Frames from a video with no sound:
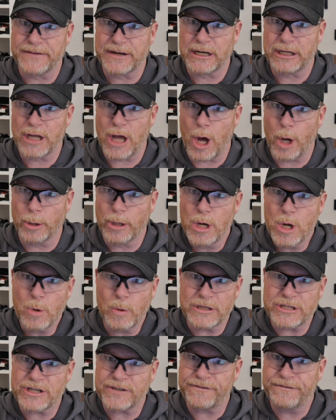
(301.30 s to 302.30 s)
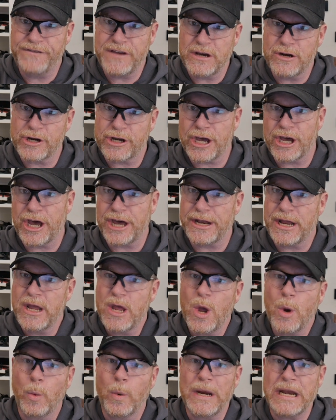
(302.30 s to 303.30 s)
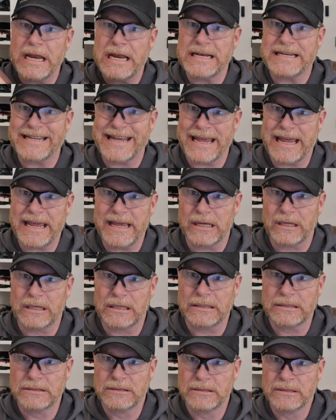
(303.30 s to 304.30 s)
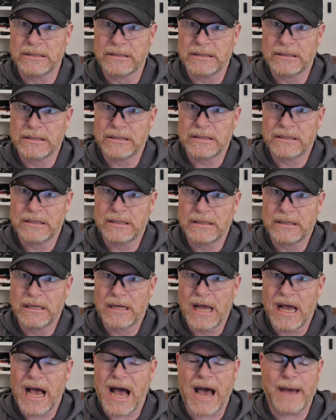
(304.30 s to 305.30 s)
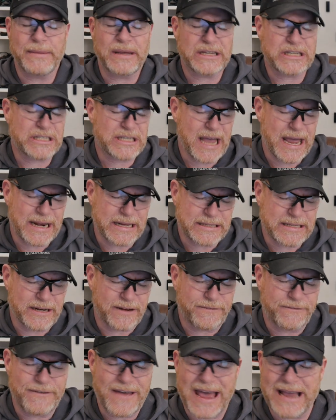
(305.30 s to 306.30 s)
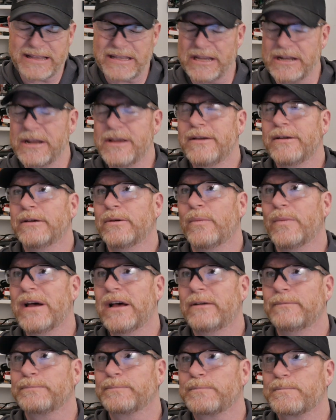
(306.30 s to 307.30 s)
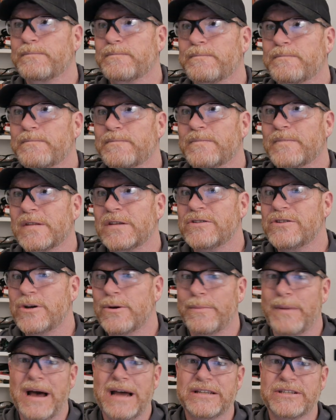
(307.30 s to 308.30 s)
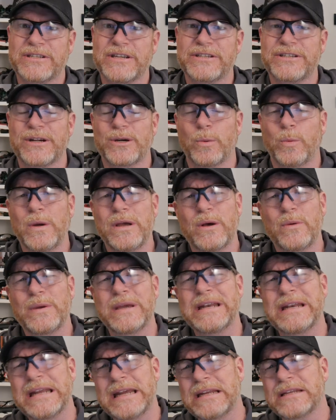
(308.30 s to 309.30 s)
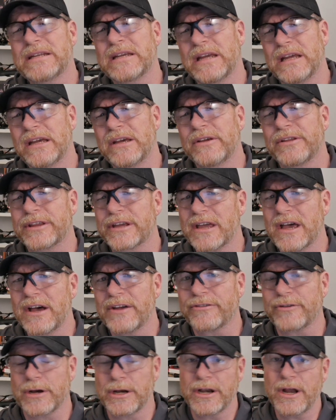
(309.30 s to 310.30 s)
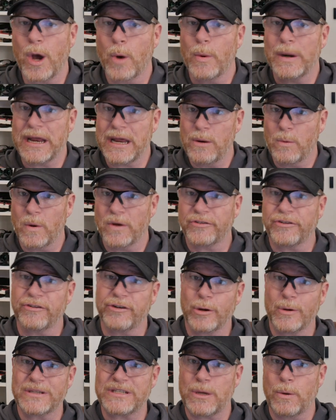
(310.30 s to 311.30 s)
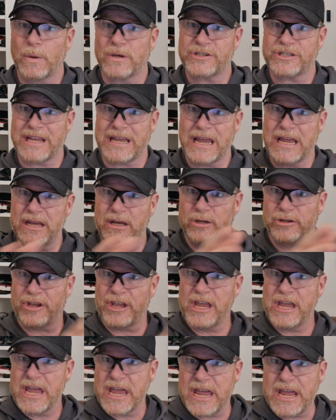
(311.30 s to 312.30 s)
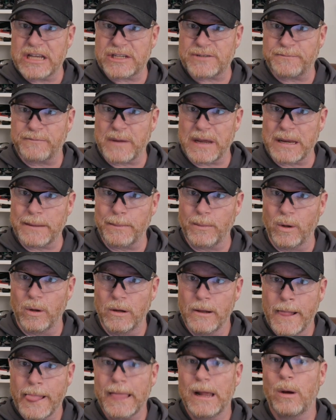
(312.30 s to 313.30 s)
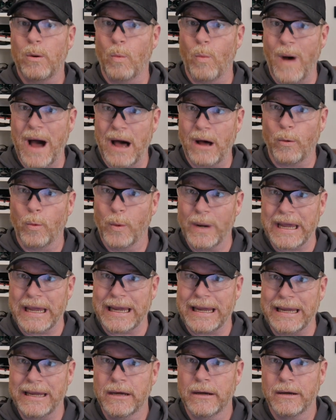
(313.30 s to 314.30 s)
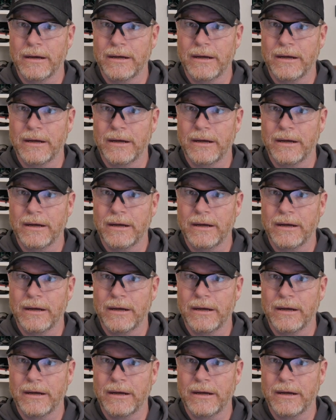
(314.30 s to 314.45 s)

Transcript: it alone with us. Feel good. We need to heal. I'm excited to the fact that, well, Joe Biden says there, will we need to heal the country? No, what he wants to do is he wants to heal his people while we